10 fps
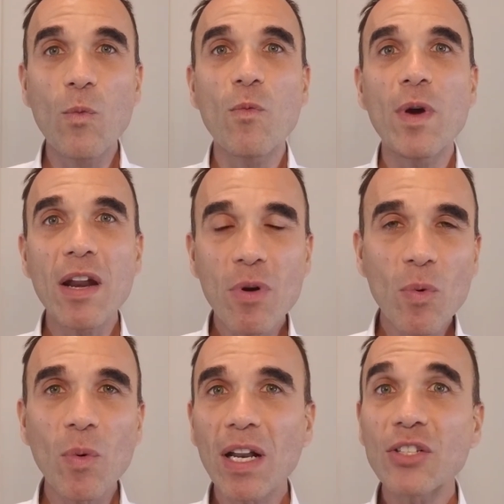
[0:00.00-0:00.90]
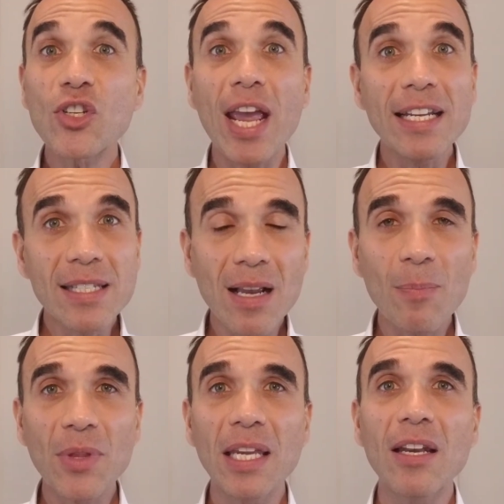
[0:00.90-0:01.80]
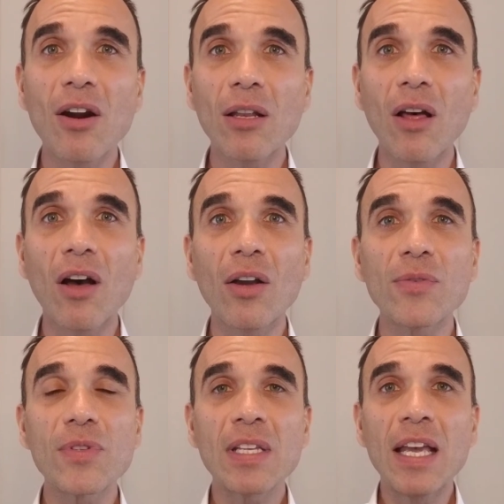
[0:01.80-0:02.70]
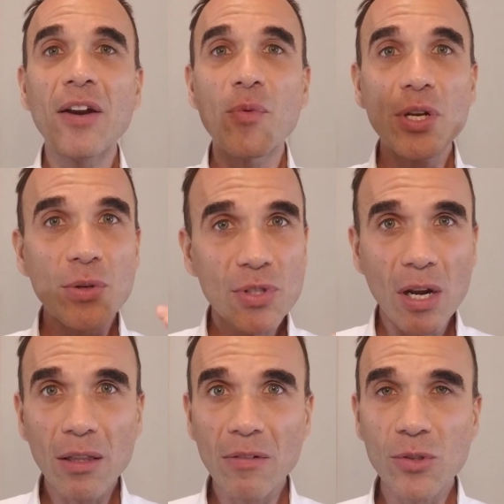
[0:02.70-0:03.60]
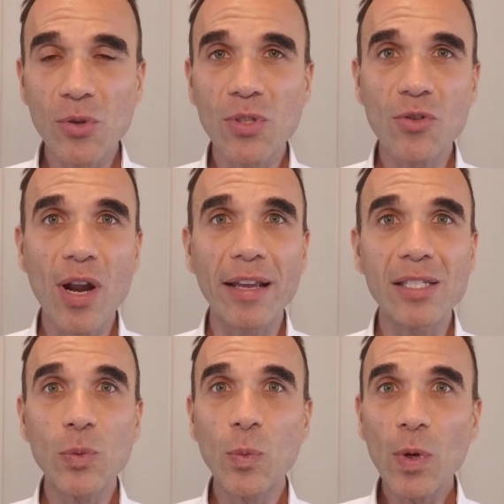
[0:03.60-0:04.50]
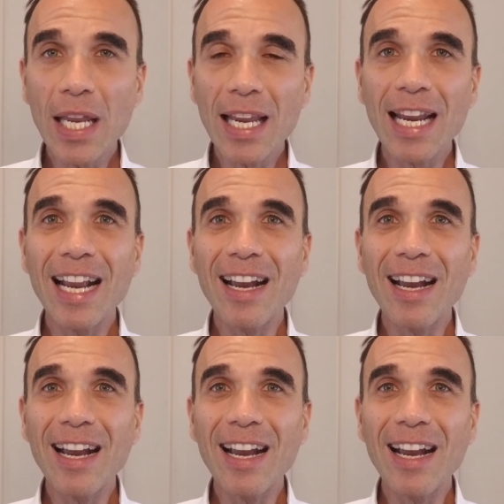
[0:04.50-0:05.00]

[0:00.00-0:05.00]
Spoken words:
Whenever we want to change something in our lives, reduce our levels of stress, we